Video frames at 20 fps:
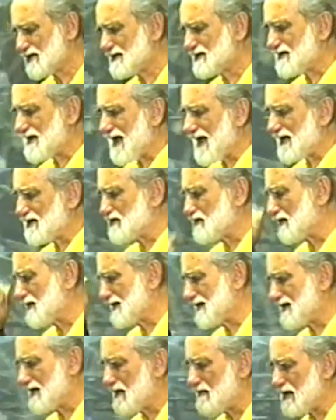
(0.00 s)
just
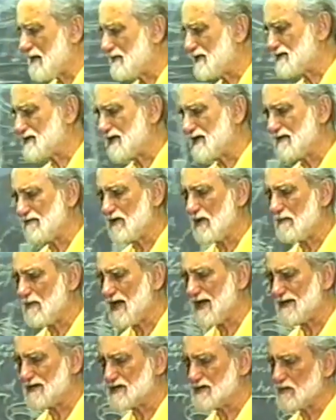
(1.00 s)
naturally come up. He said, if your
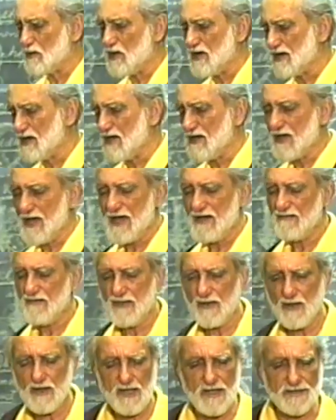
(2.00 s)
mind is working, you have
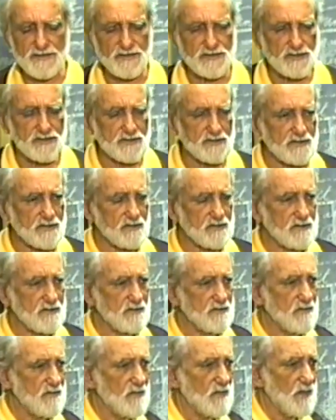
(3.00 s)
thoughts.
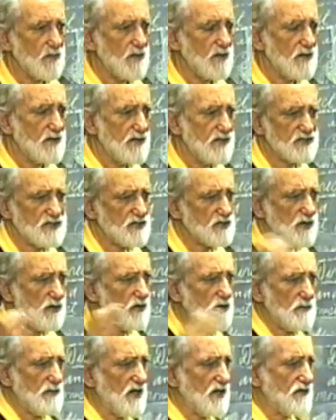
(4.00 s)
He said, don't
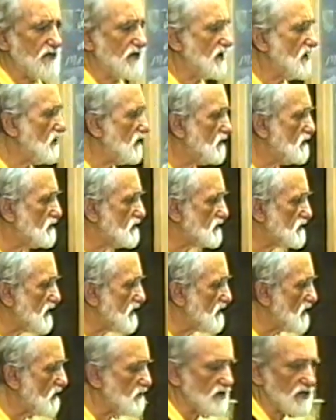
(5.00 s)
worry about those. They
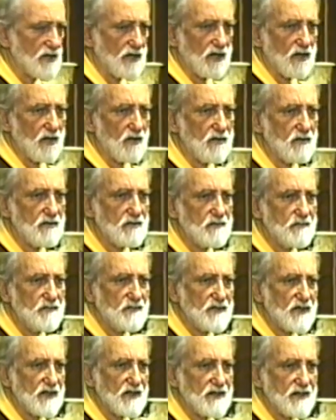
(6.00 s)
come and go.
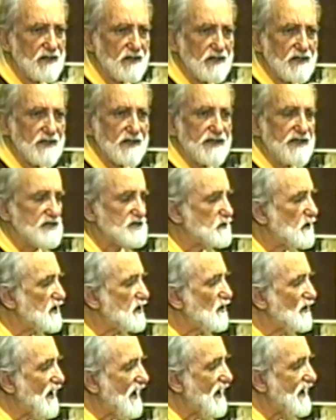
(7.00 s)
It's when
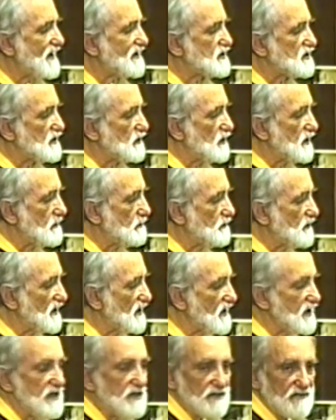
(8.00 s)
you add to it
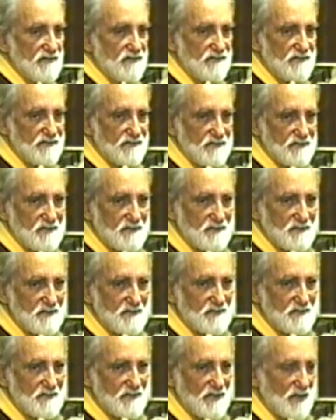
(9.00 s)
belief.
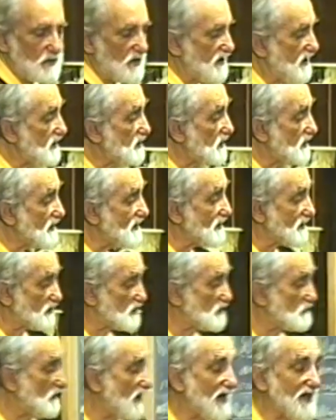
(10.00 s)
Well, he didn't
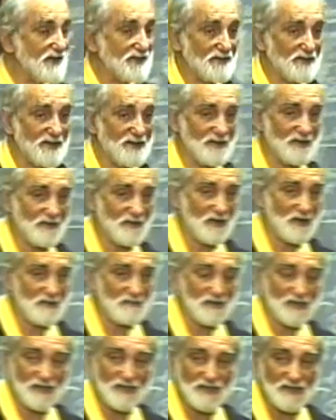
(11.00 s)
expand on the word
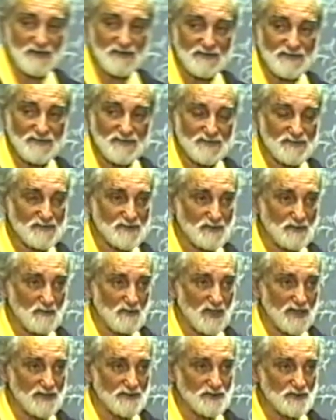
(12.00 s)
belief too
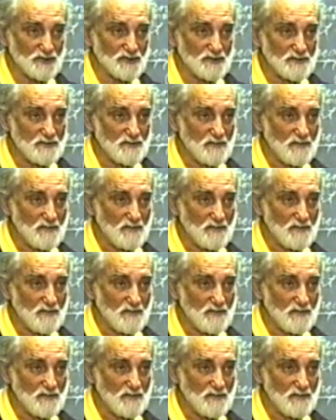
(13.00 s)
much.